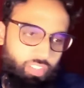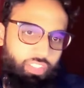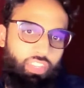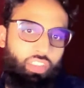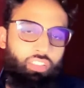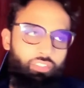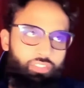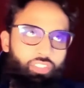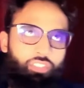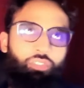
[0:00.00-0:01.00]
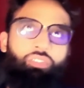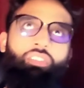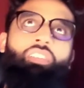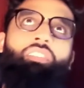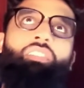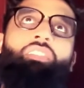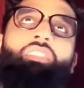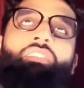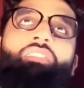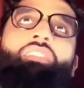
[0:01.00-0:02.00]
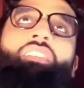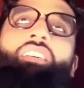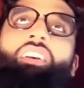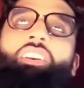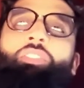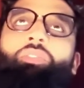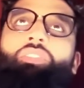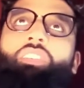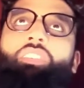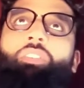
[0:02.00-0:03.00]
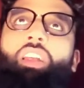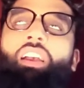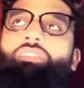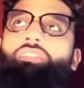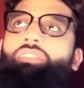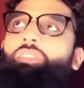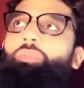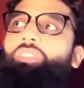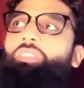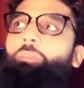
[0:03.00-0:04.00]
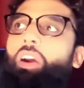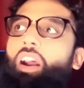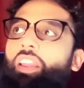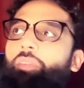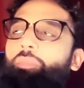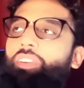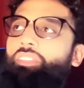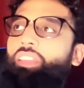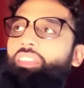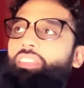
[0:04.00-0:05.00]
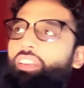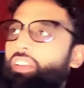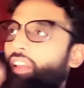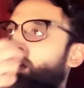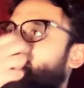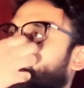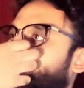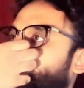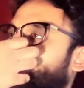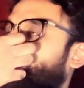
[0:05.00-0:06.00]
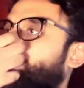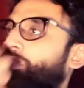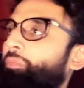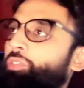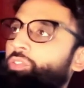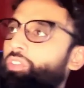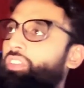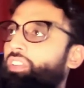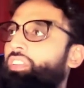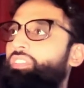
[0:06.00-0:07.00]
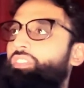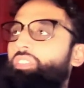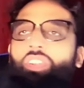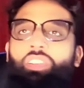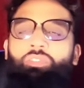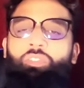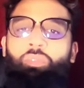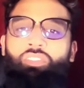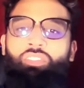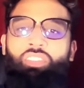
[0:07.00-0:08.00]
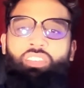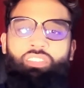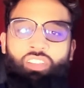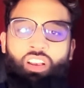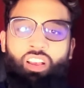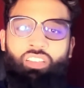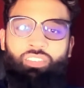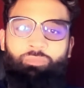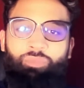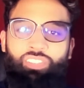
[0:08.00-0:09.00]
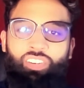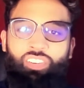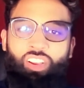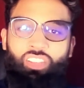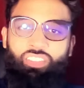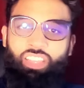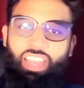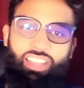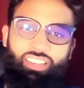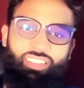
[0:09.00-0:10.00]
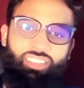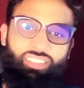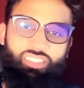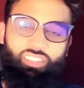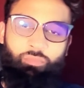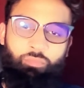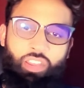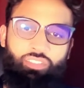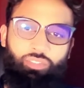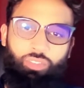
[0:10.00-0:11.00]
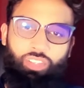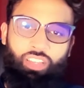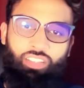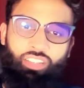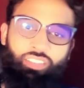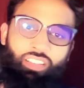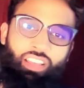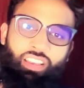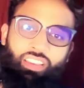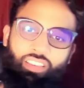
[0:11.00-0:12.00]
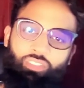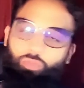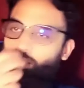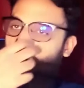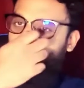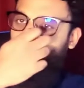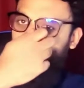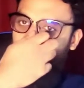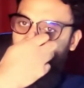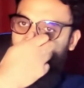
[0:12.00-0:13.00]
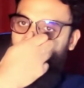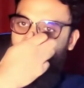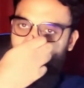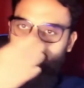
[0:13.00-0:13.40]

and I love that you started it. You started your answer with the why, because I think digital maturity, digital transformation, these are not the end. These are means to an end. And I guess what you have to understand